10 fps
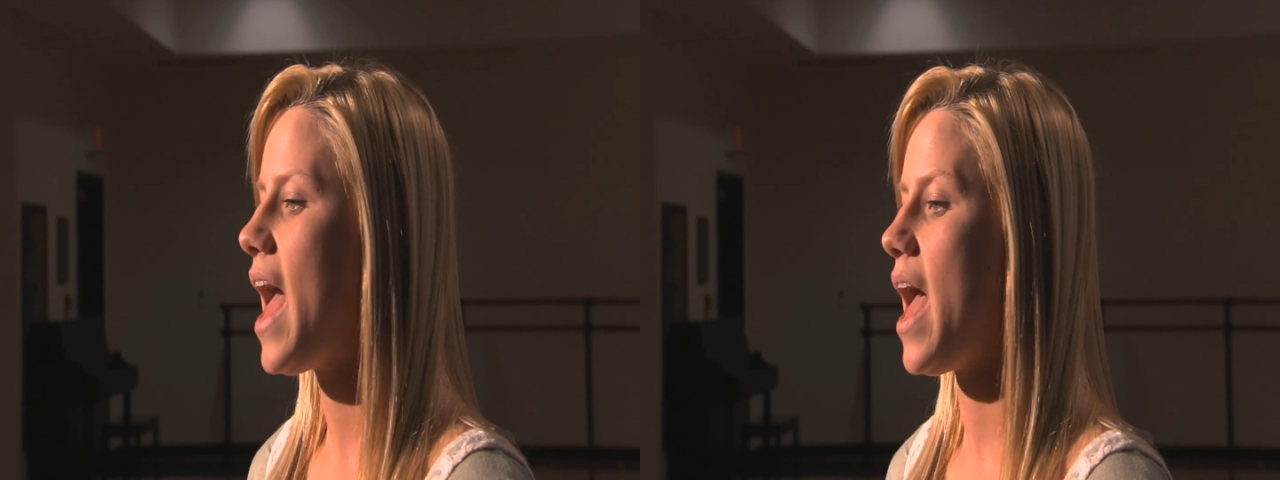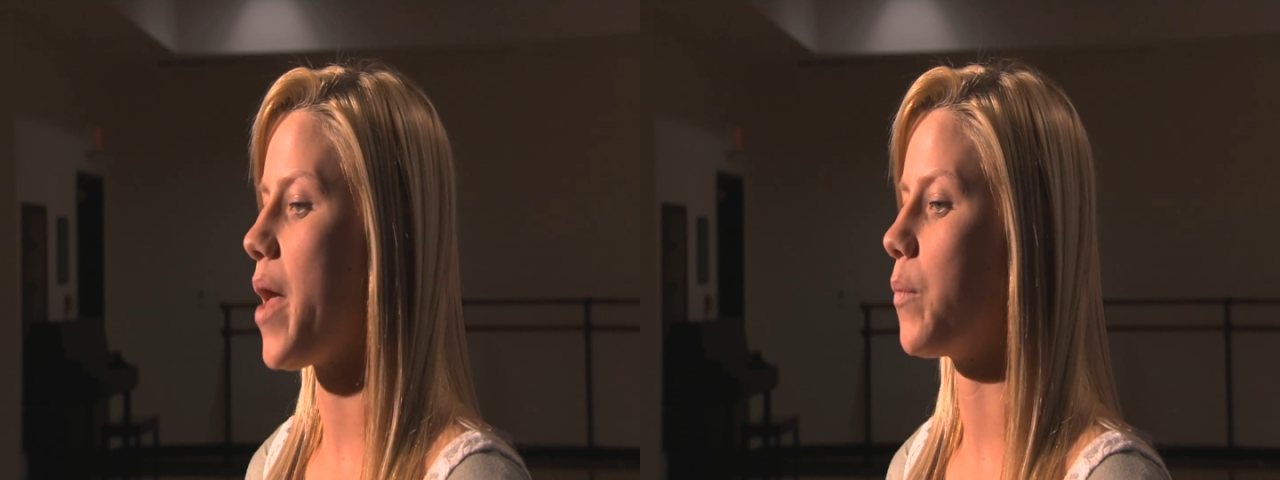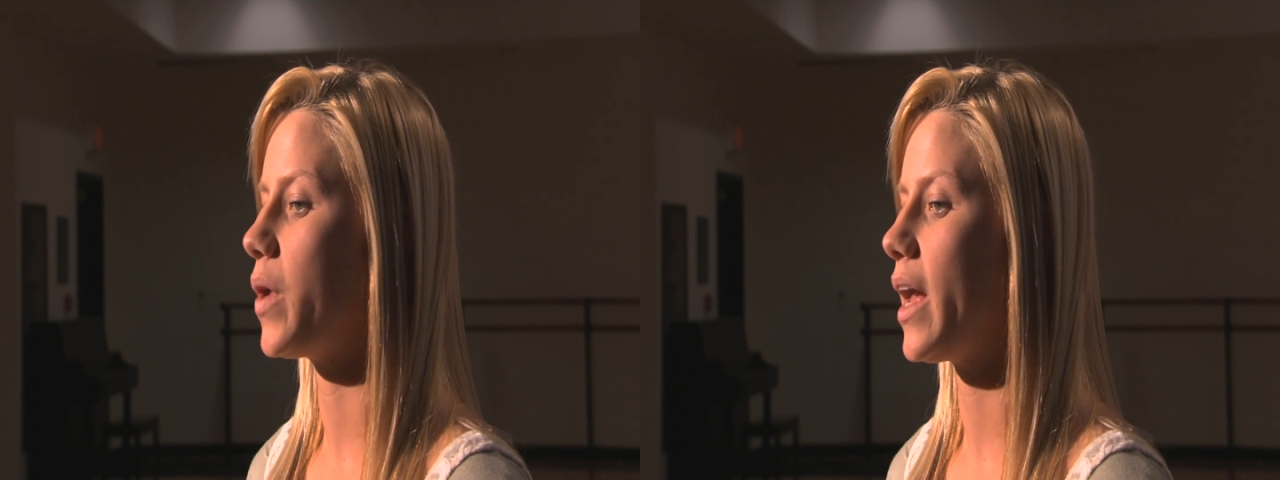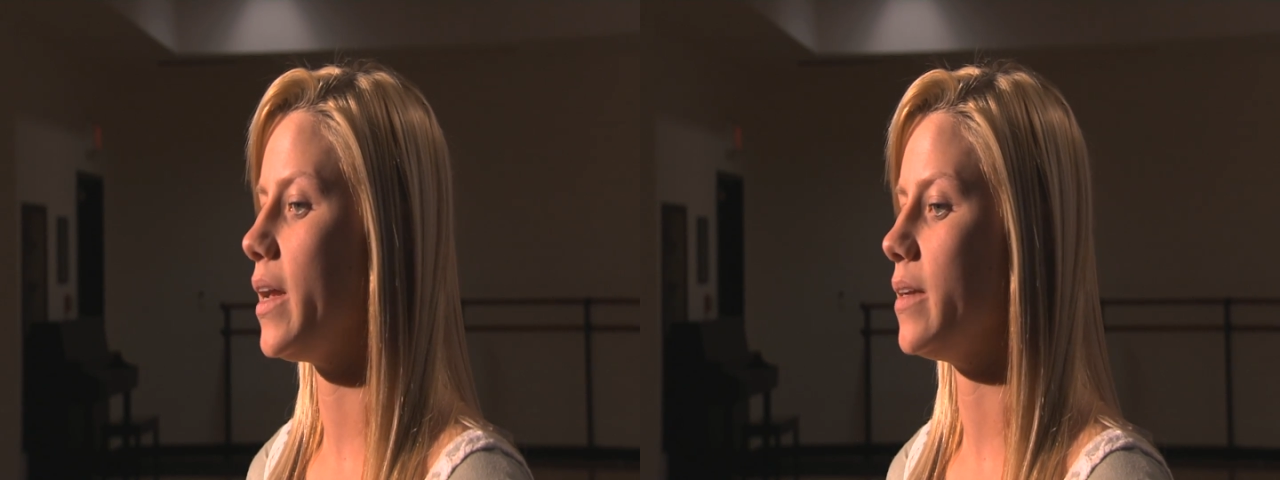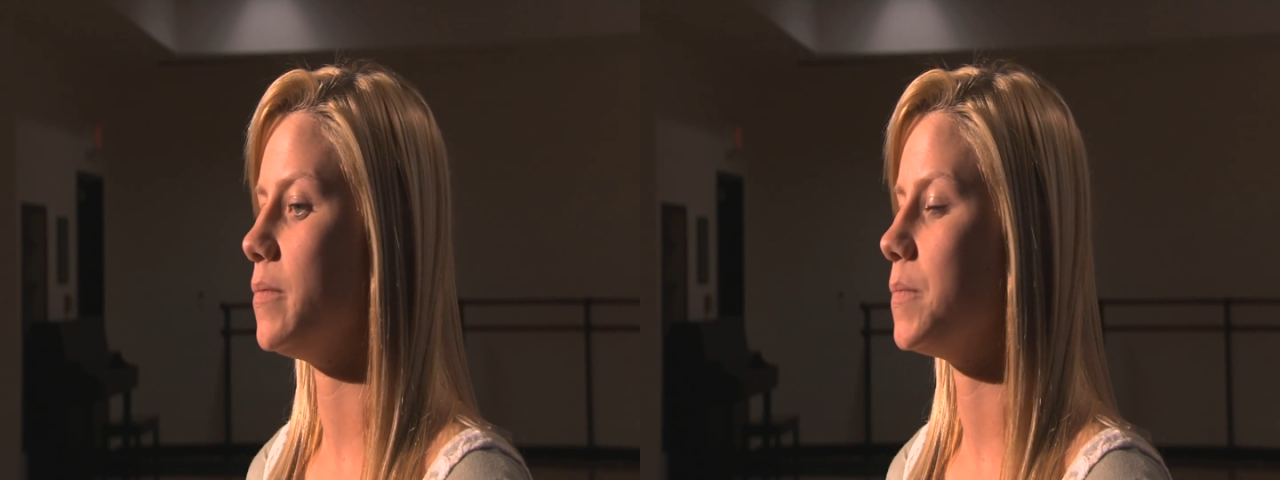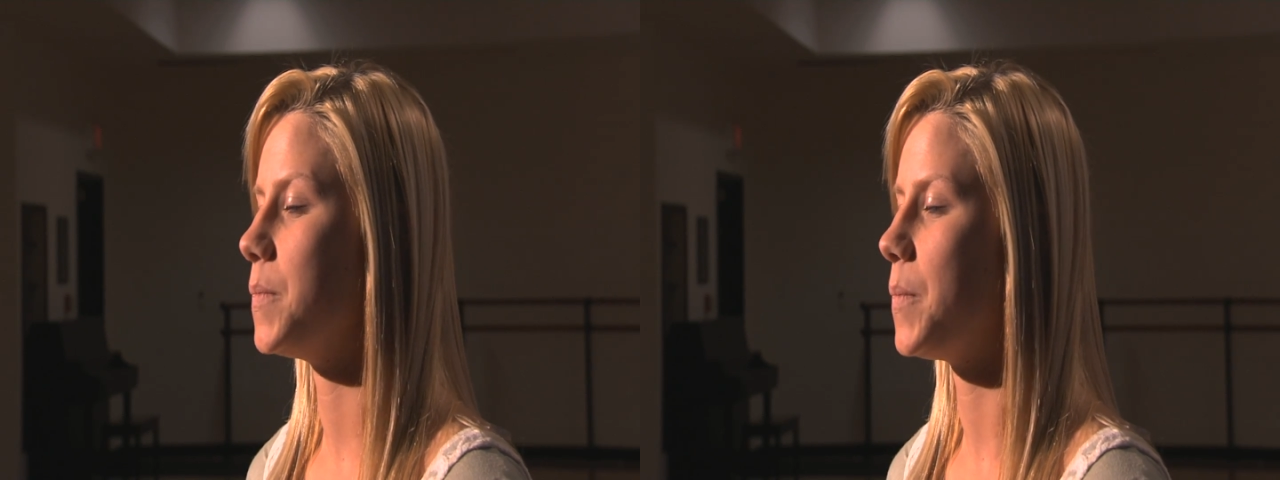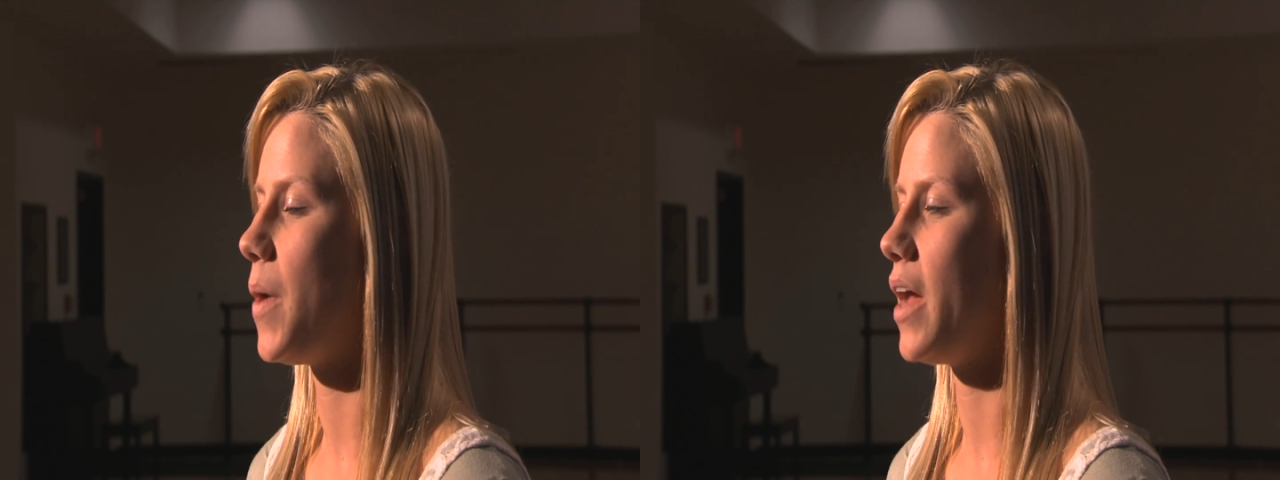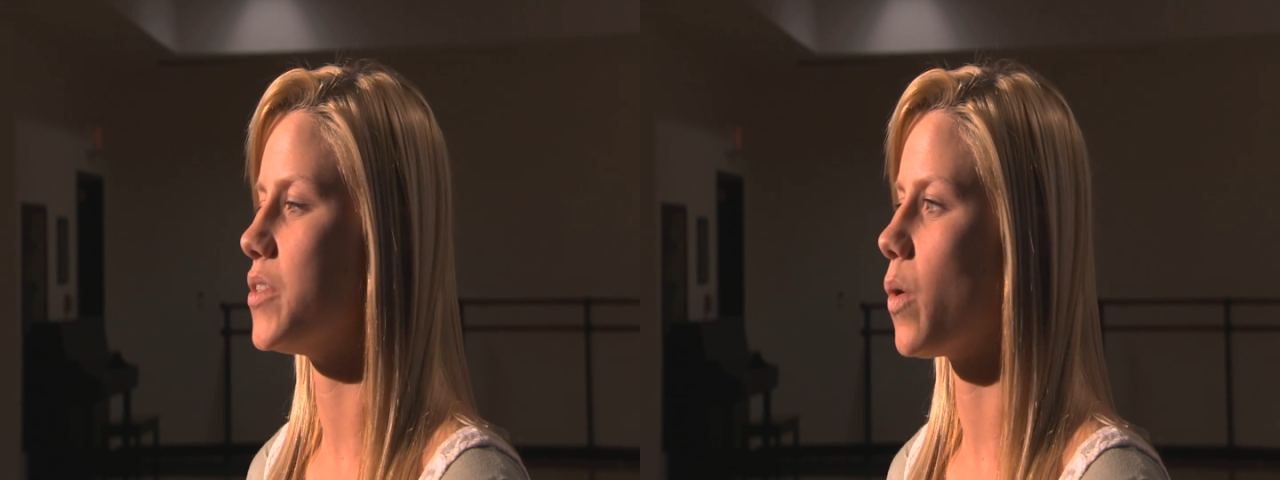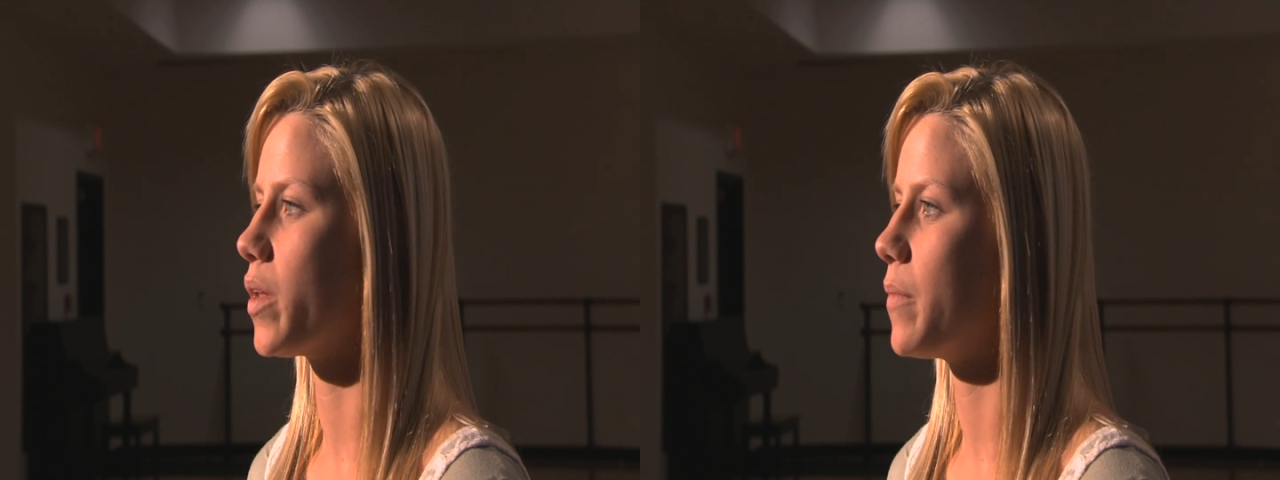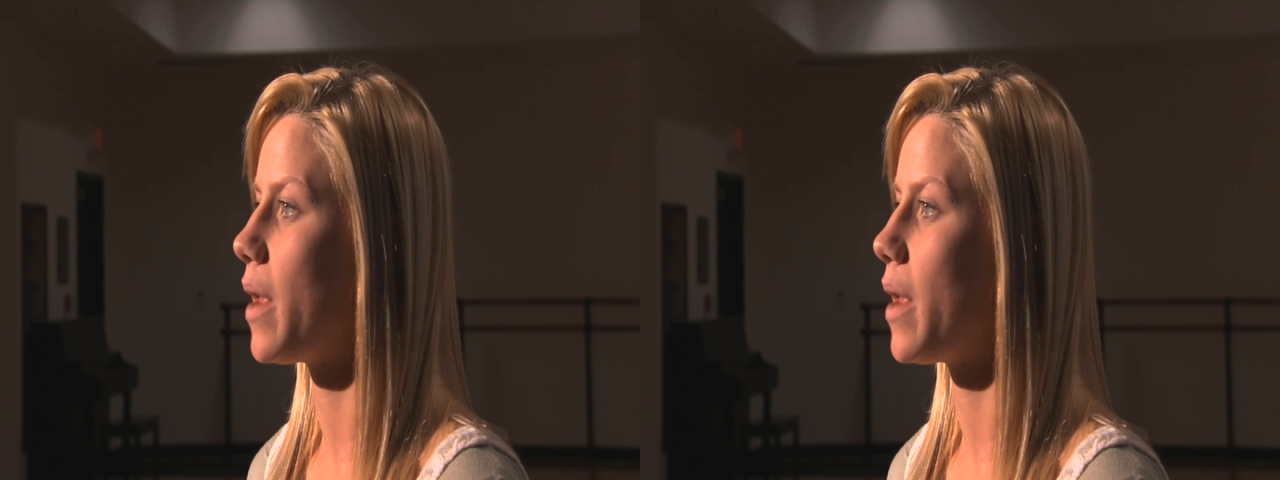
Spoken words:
And when I had told him